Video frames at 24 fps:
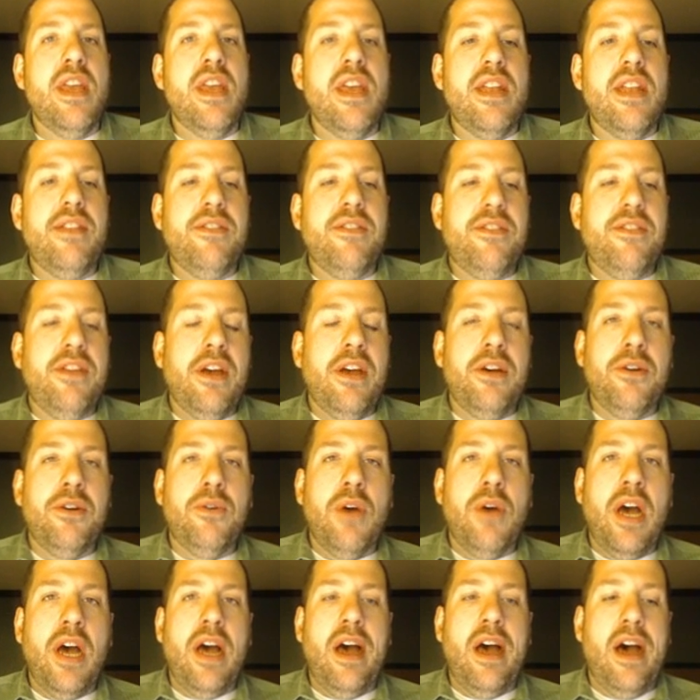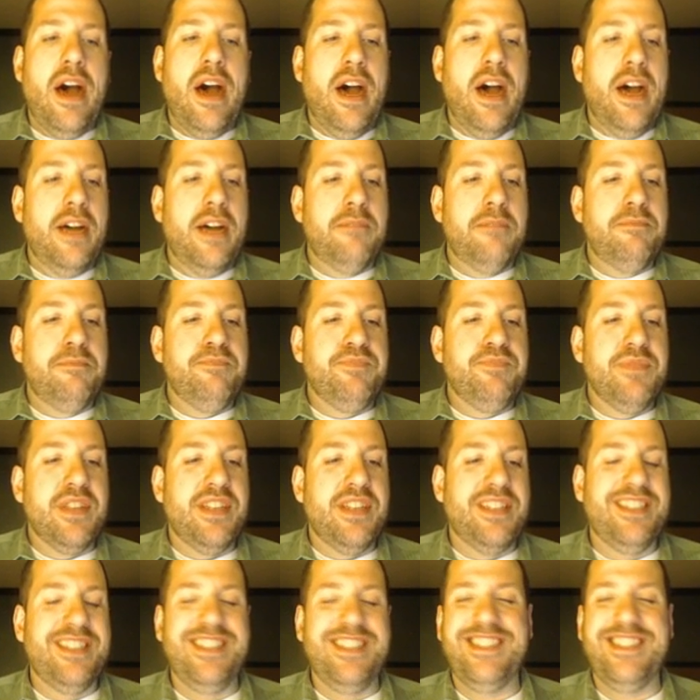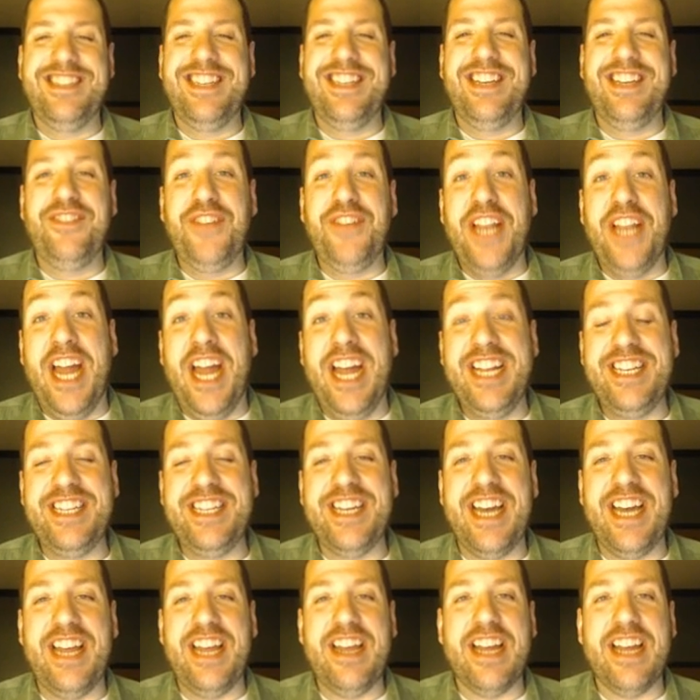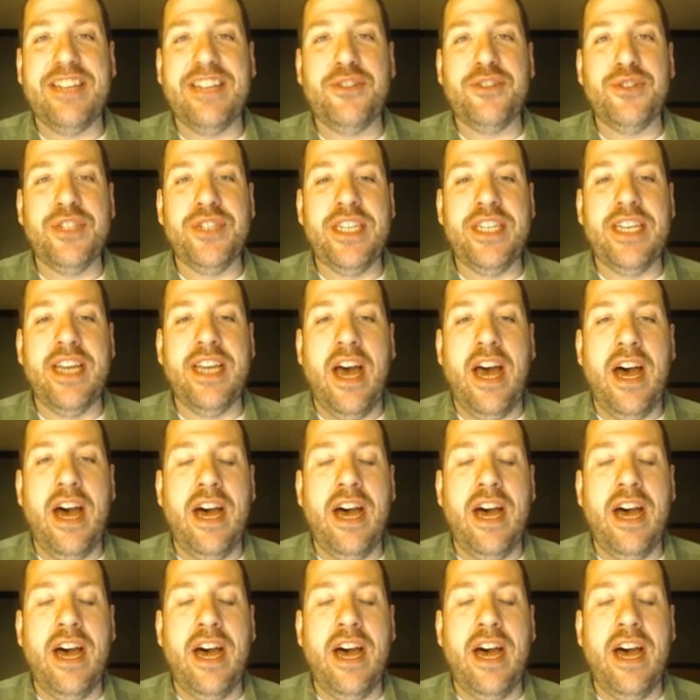And so to give you an idea, I actually